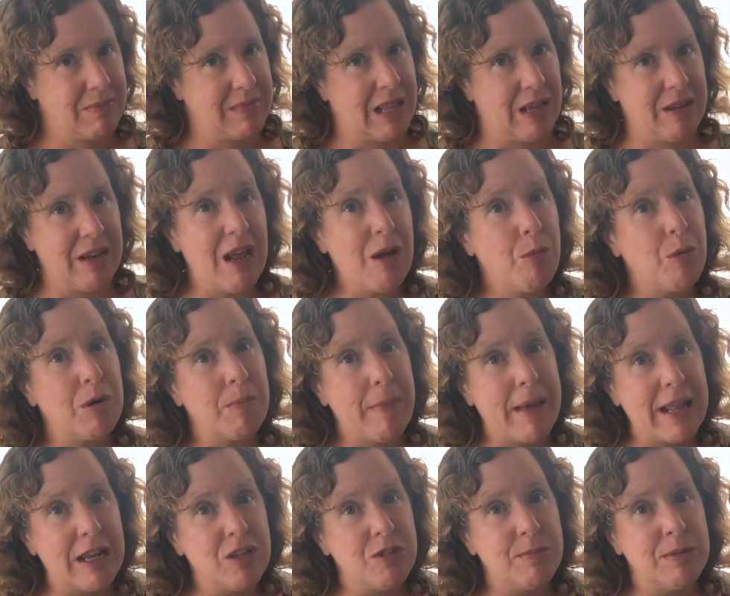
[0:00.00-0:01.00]
Now, network
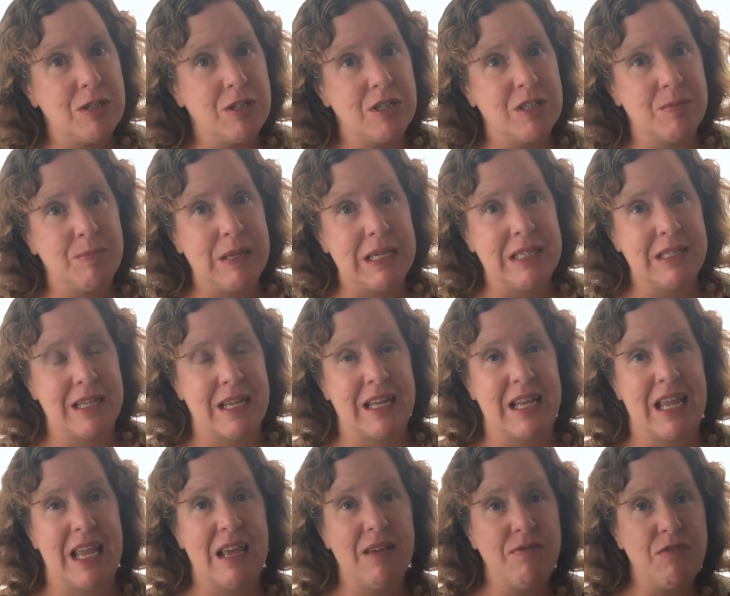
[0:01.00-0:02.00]
management just means that
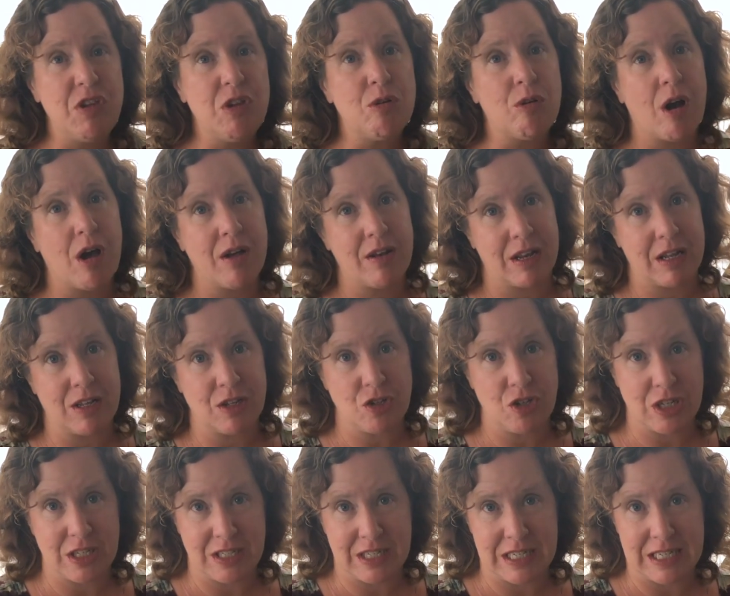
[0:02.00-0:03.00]
if you're on a
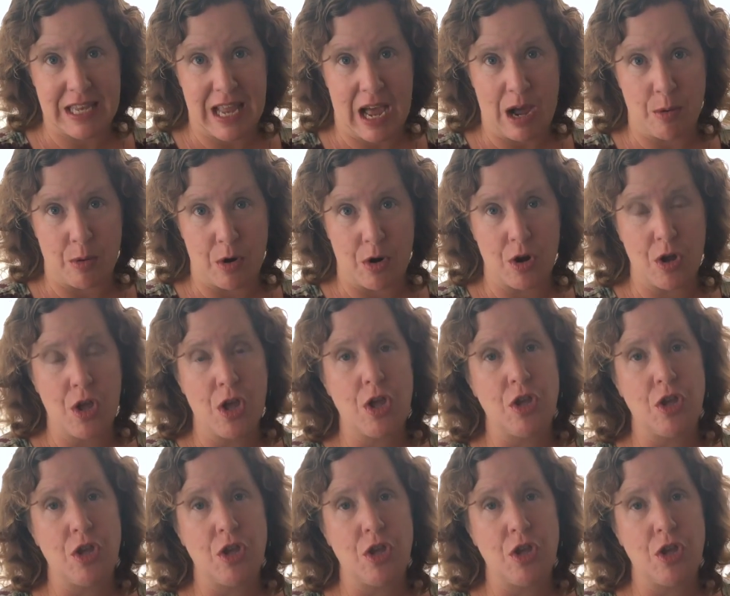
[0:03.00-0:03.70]
congested tower,